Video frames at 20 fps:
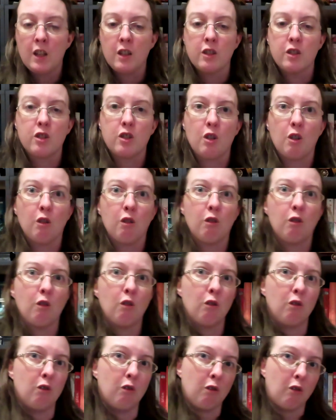So
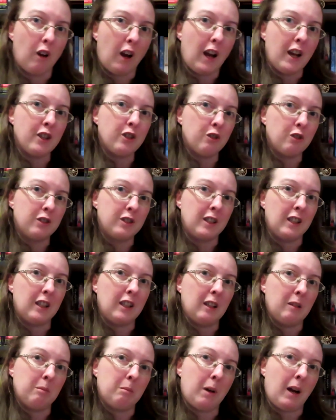as you
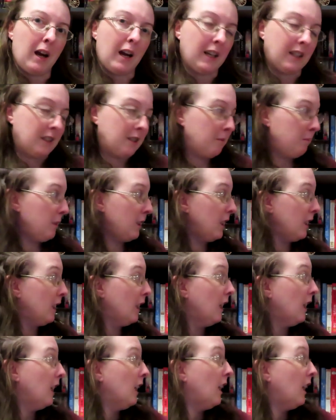see behind me,